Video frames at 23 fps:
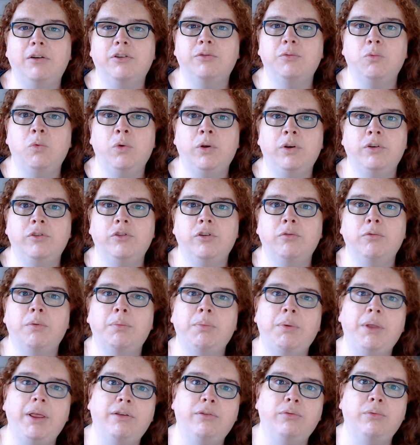one should
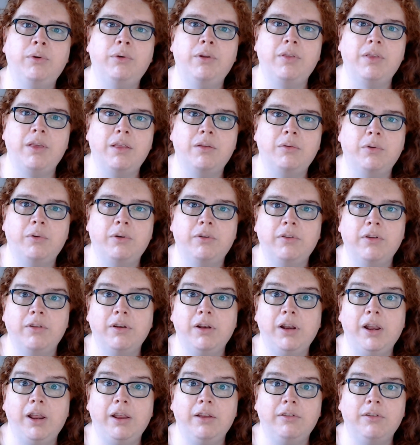replace one of the other ones on the
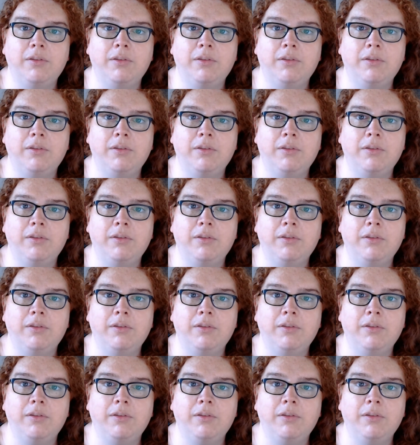list.